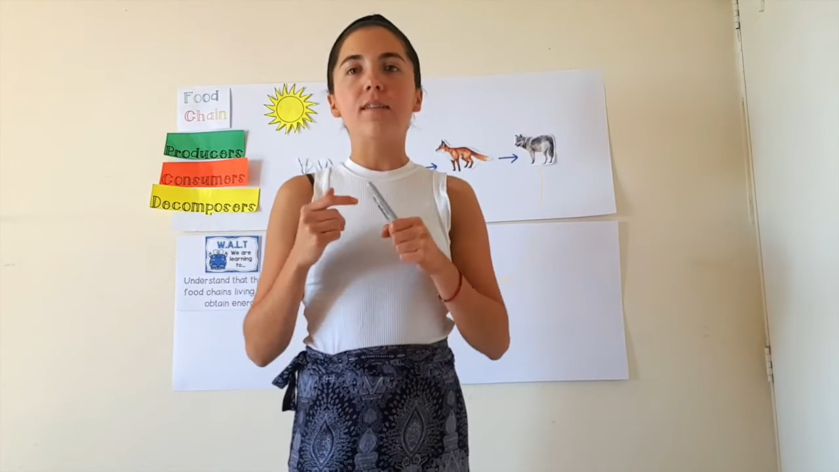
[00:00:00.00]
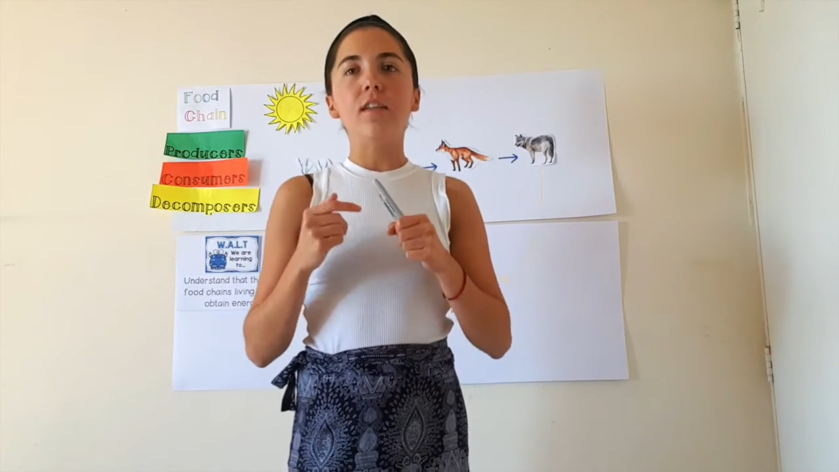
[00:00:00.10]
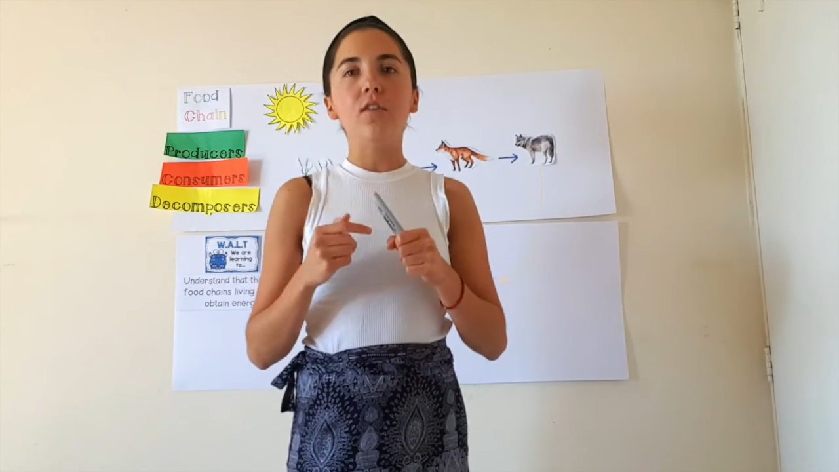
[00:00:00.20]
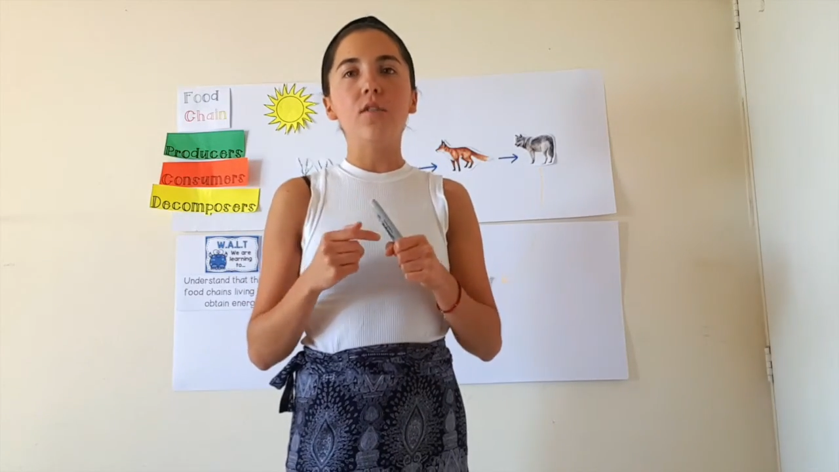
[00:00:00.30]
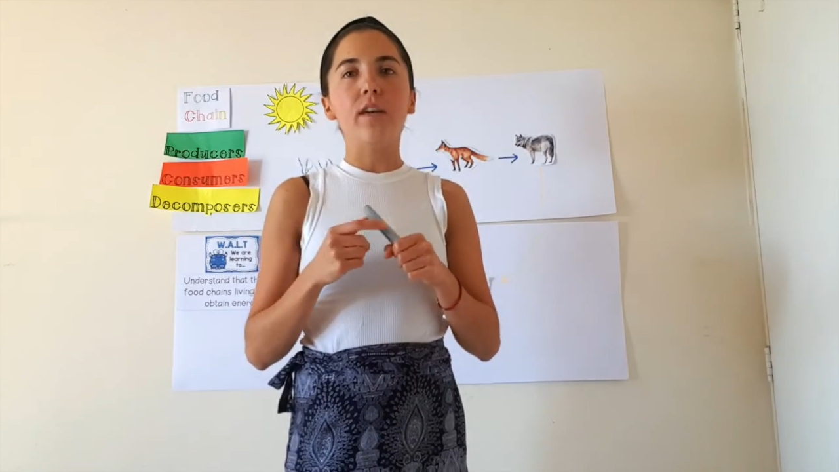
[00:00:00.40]

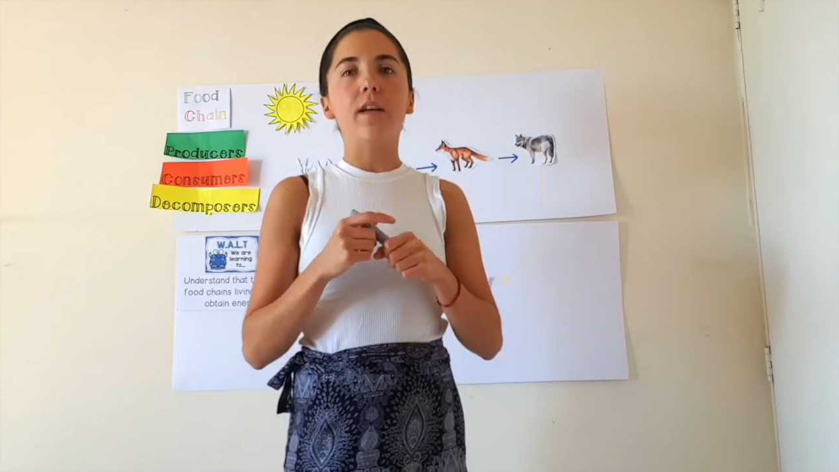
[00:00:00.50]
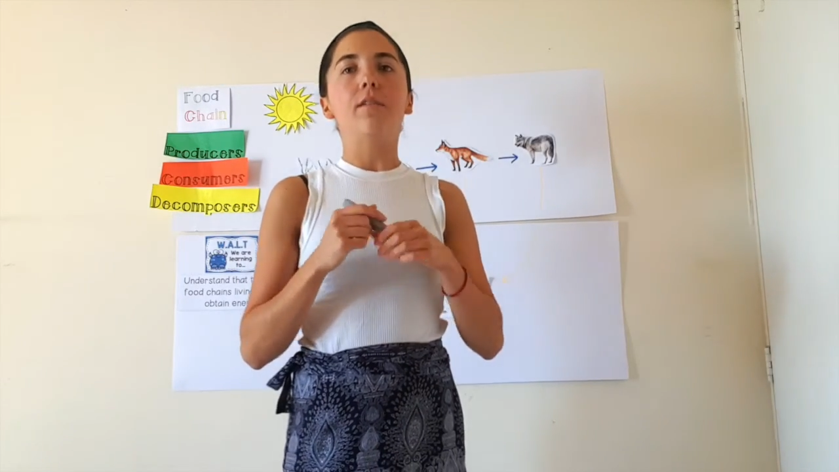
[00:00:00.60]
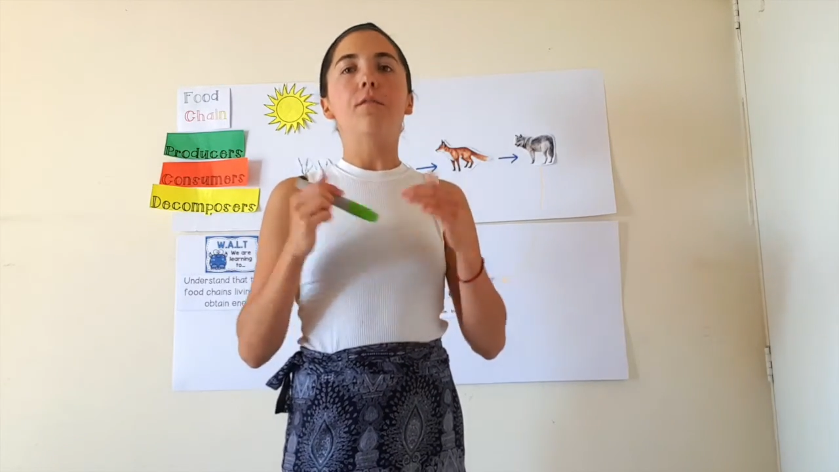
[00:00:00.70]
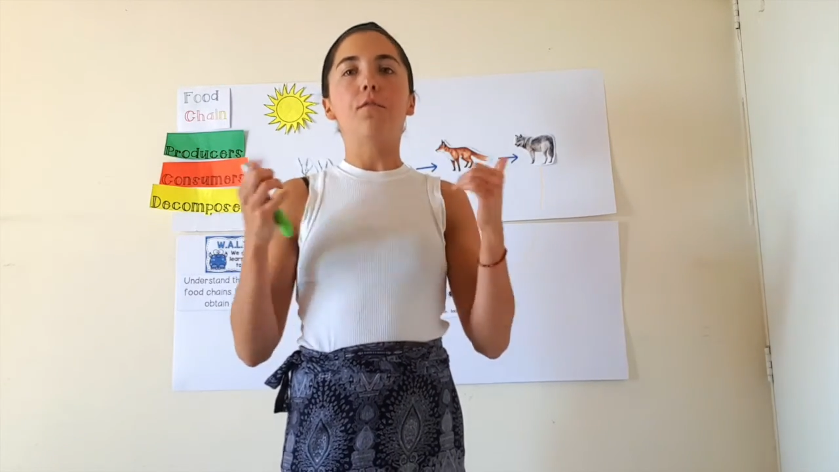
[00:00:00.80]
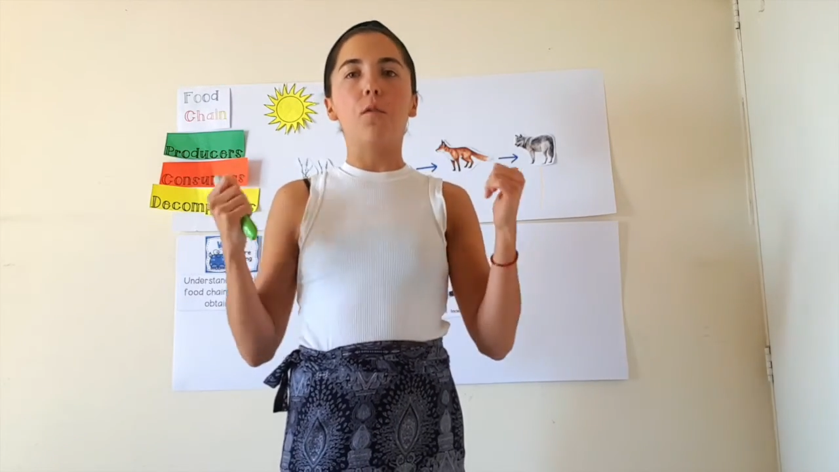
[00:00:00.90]
did you
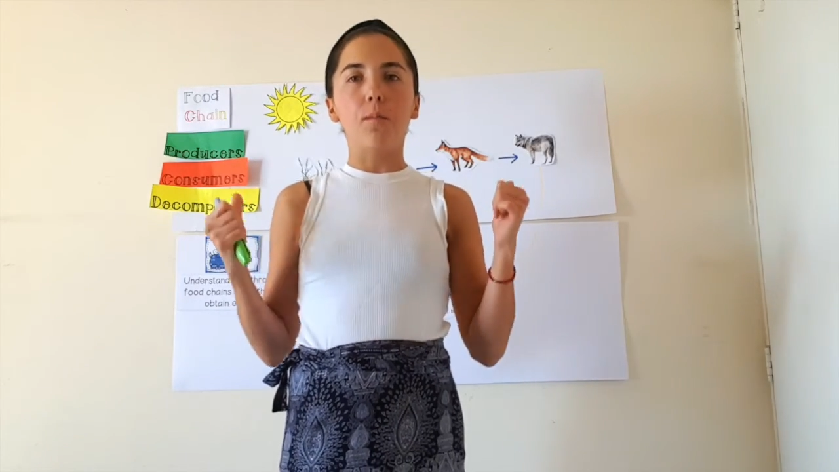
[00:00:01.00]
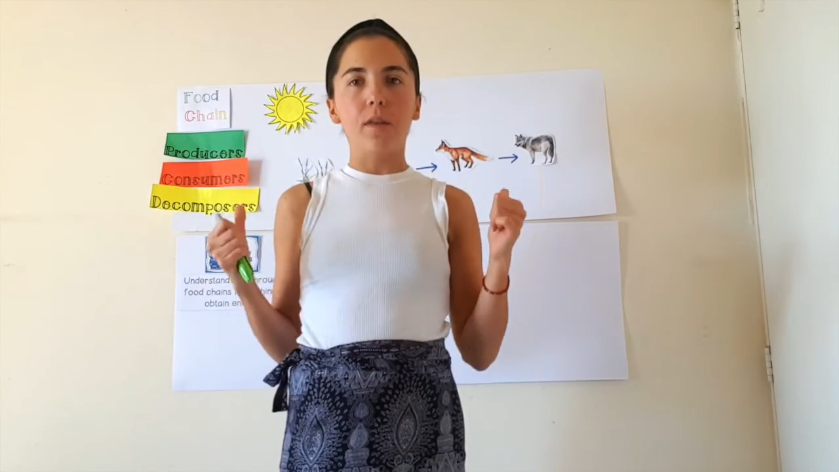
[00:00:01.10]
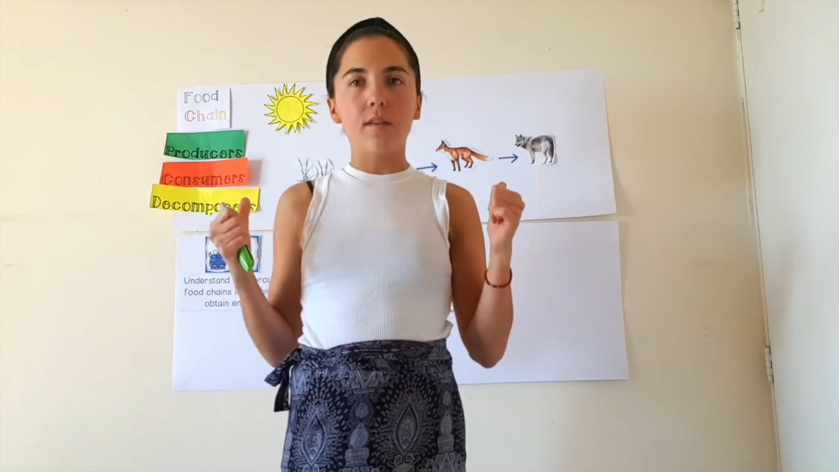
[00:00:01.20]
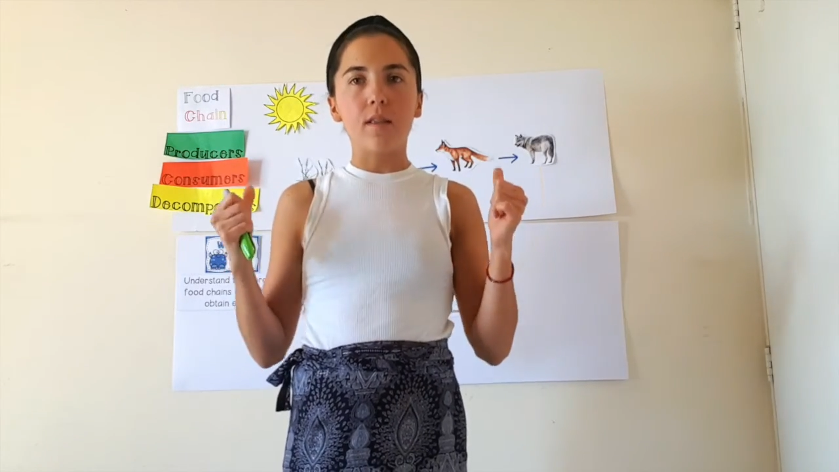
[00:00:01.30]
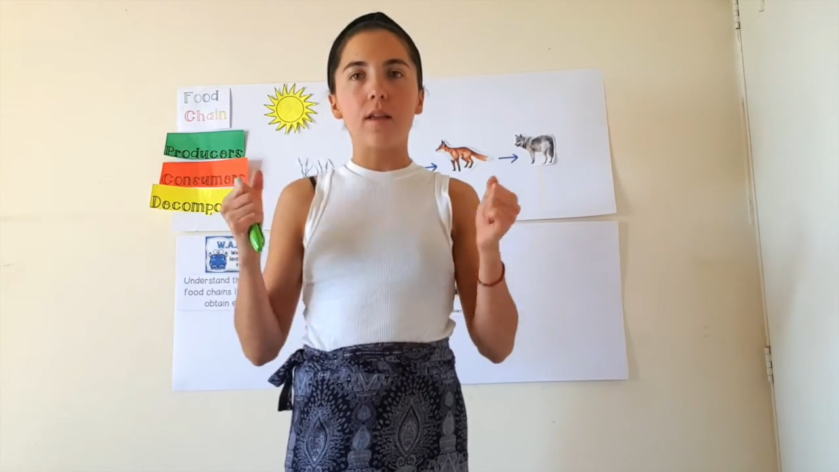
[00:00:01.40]
get from
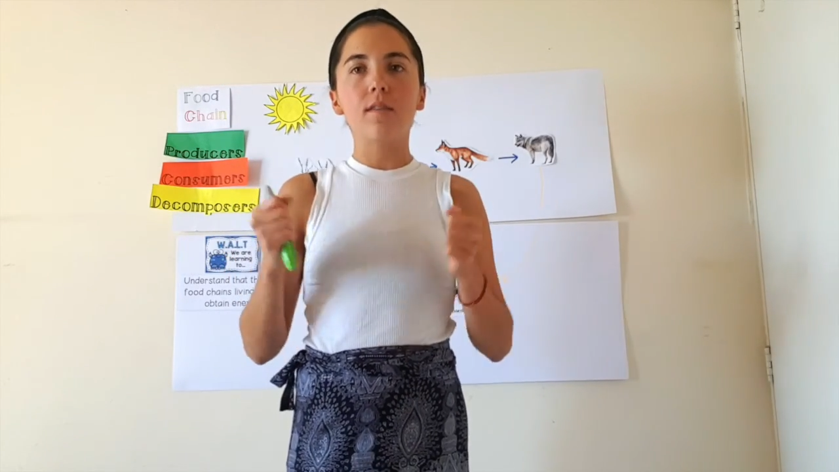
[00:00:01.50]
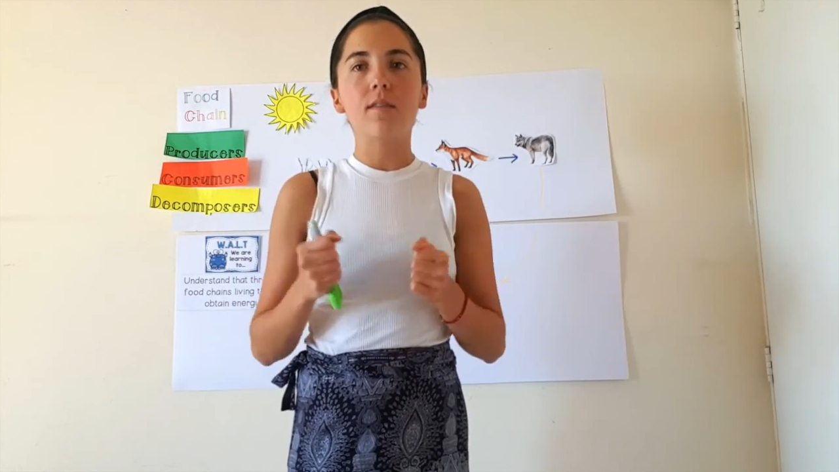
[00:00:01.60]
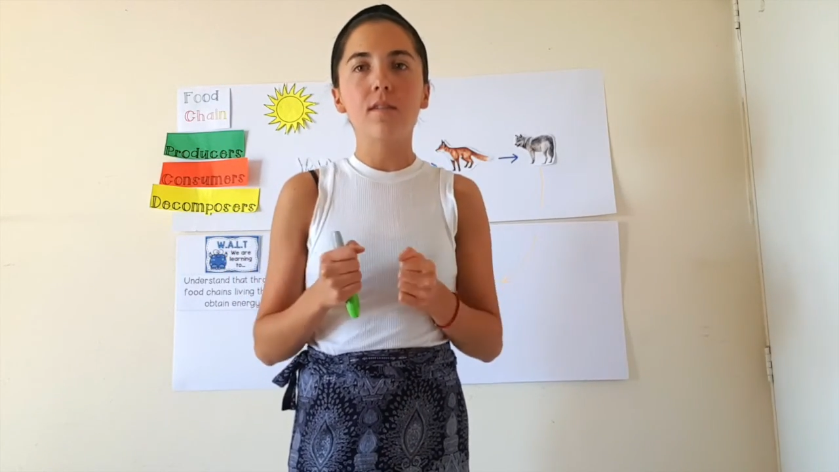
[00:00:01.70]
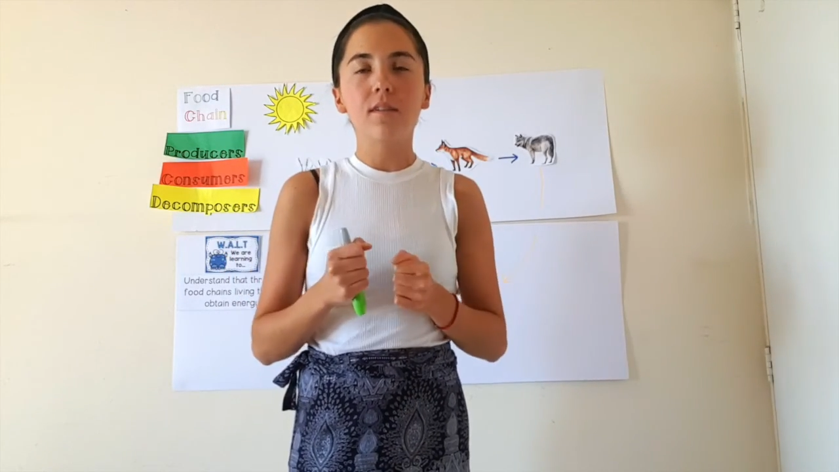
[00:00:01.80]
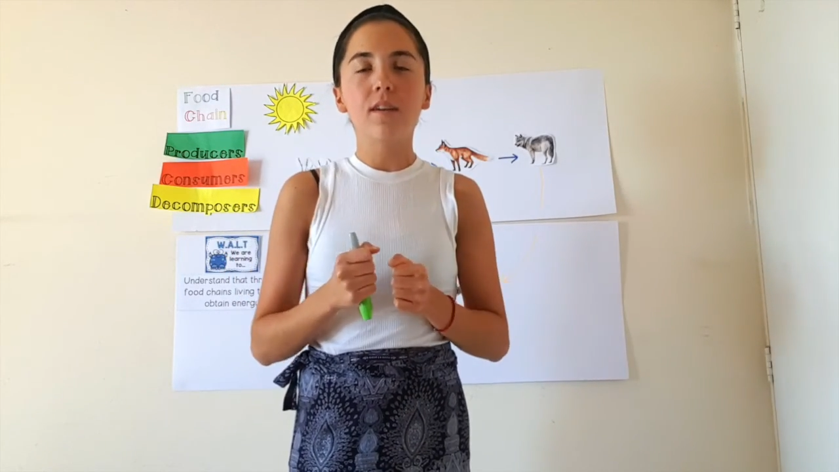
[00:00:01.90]
this
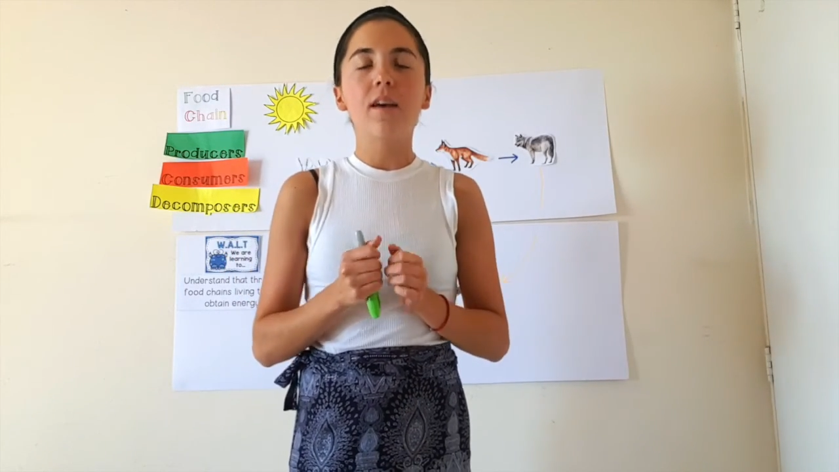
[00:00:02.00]
lesson?